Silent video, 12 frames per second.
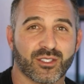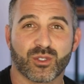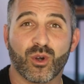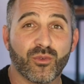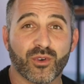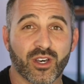
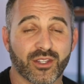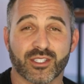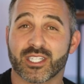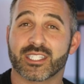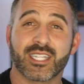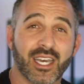So overall,
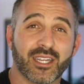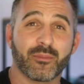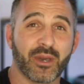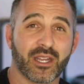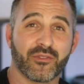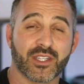there's a ton of
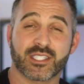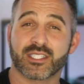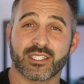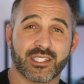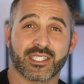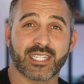benefits
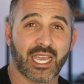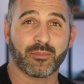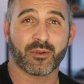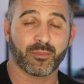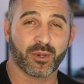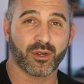to this type
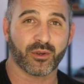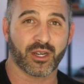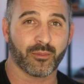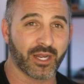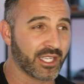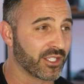of
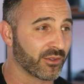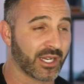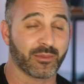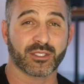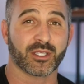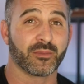program, right? You're
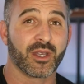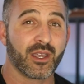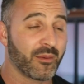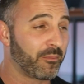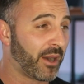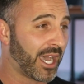able to
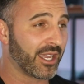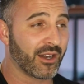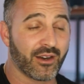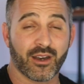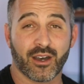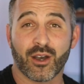buy
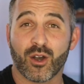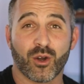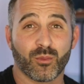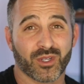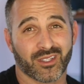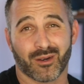a
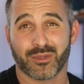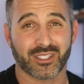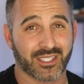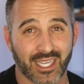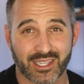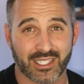home with
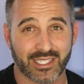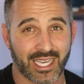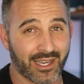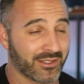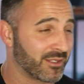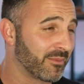almost nothing
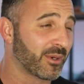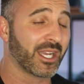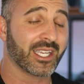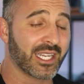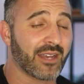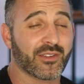down. You're
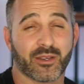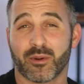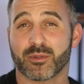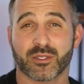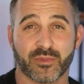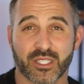probably gonna have to come
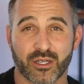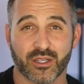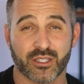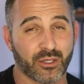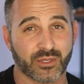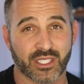up with some
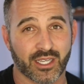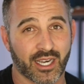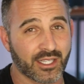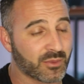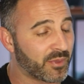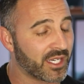closing
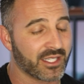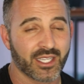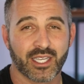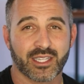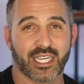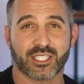costs, but
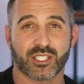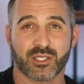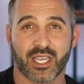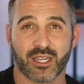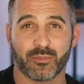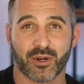that's just
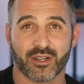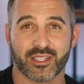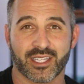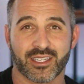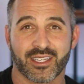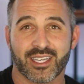kind of part of
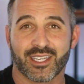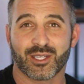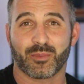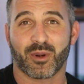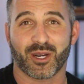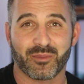the,
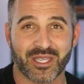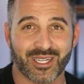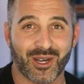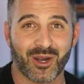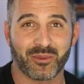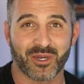part of being
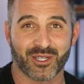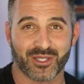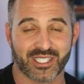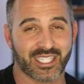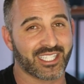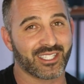a homeowner,
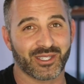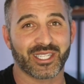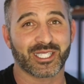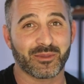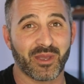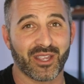is that, you
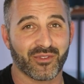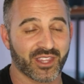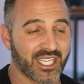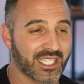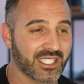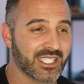get to pay for
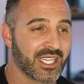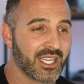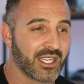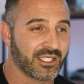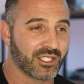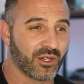things.
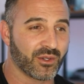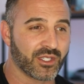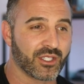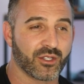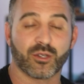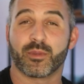So,
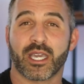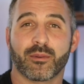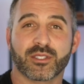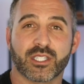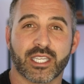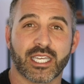you'll be
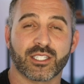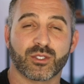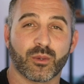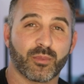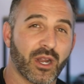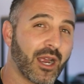able to get into
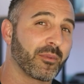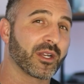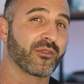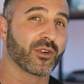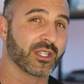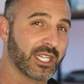a property
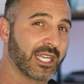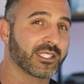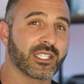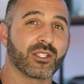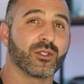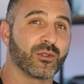for less
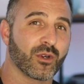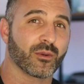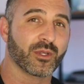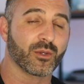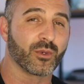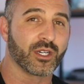than you
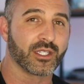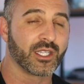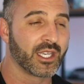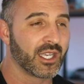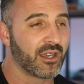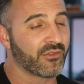normally would.
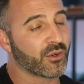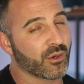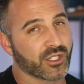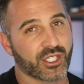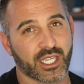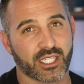Of
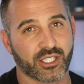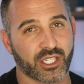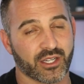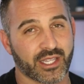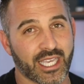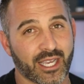course, you got to
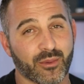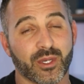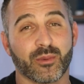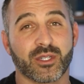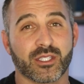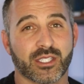share the
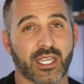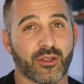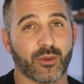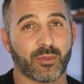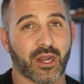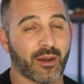equity when you sell
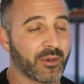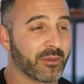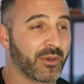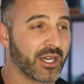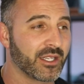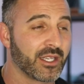the property,
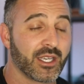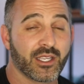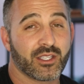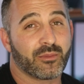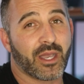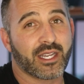but
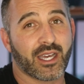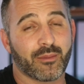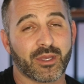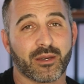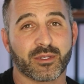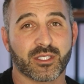you may not
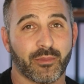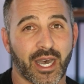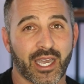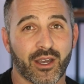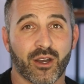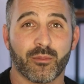be able to
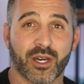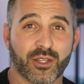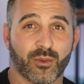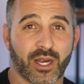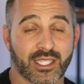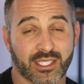buy a home
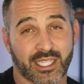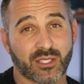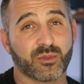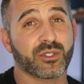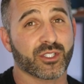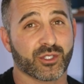otherwise. And
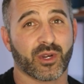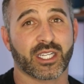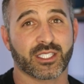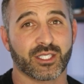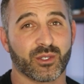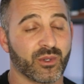that's what they're
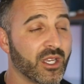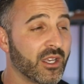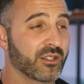trying to do.